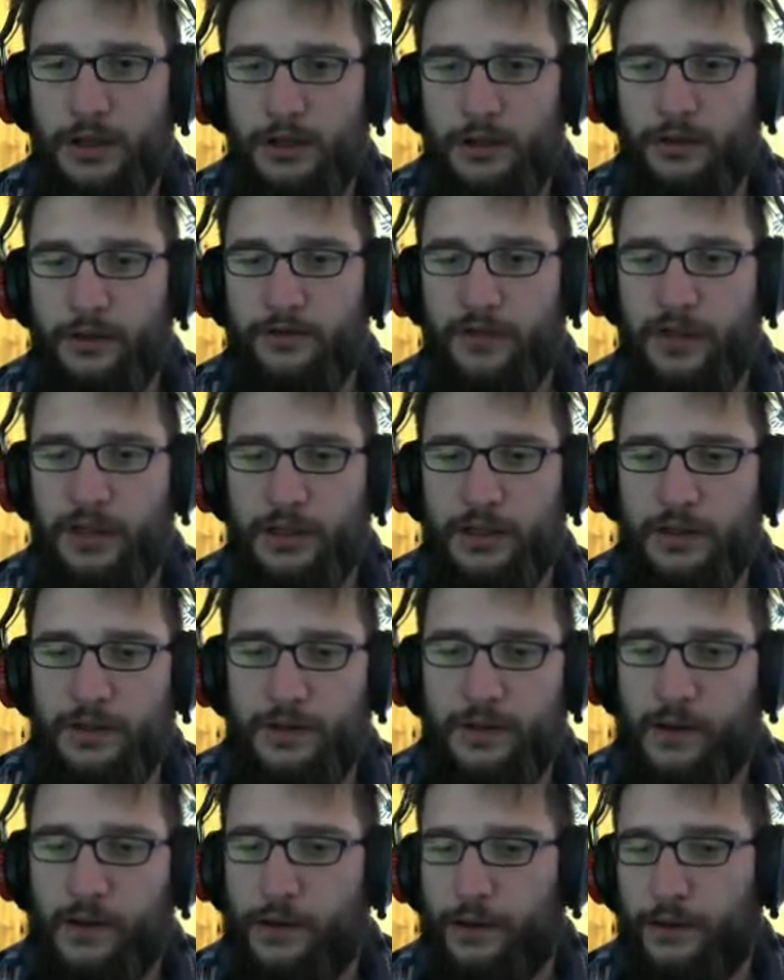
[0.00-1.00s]
If not,
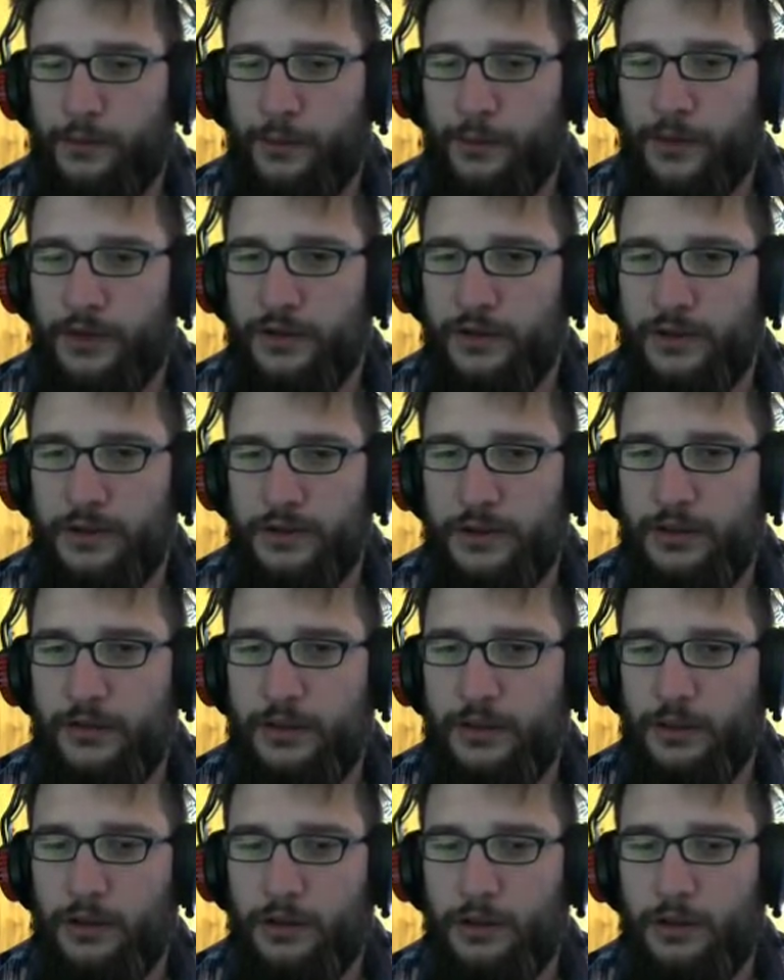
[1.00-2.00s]
then well, just leave it
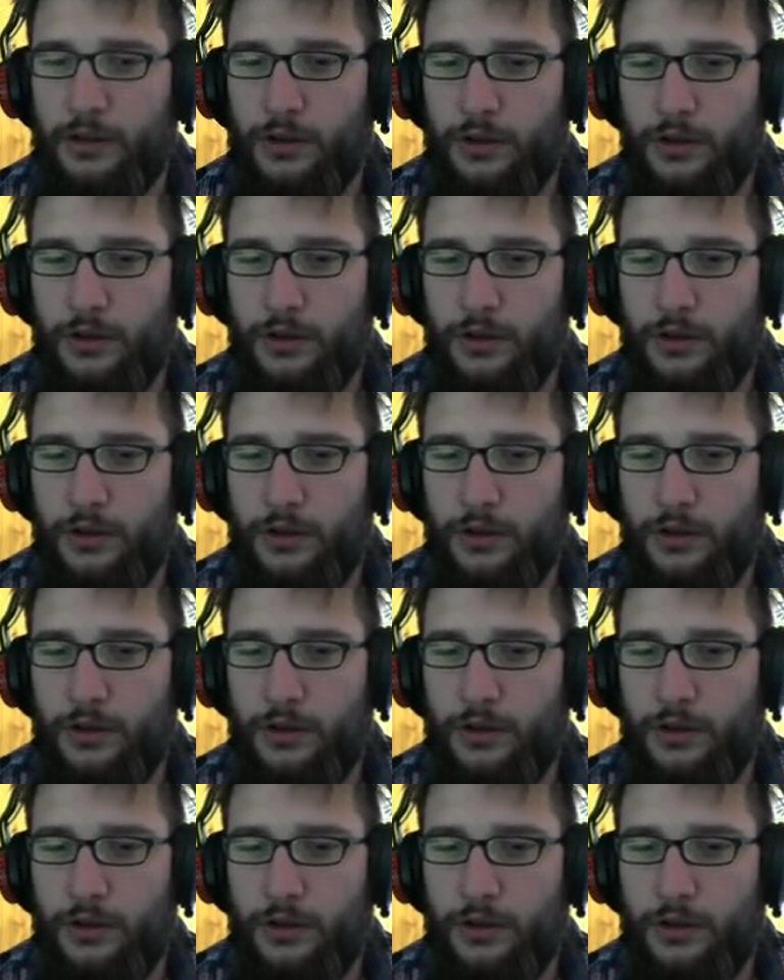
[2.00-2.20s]
alone.